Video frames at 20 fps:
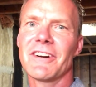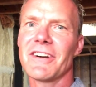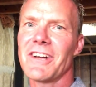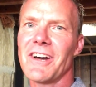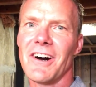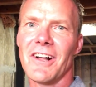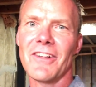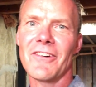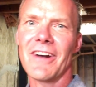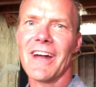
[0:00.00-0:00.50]

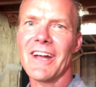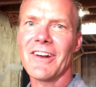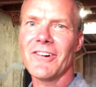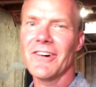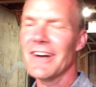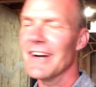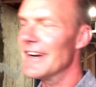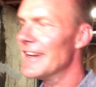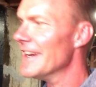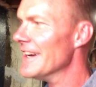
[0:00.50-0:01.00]
Colorado
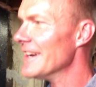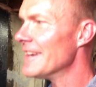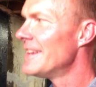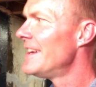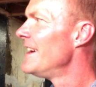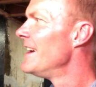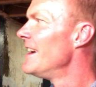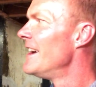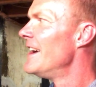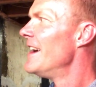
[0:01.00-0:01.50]
area
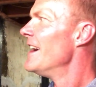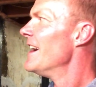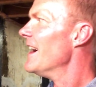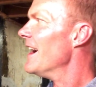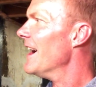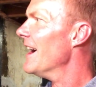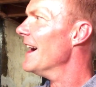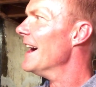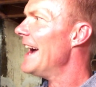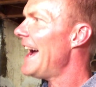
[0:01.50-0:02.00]

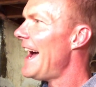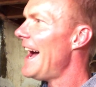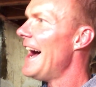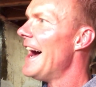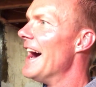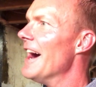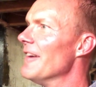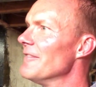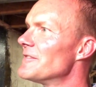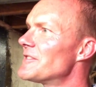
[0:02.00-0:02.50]

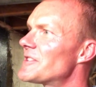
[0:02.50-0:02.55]
have.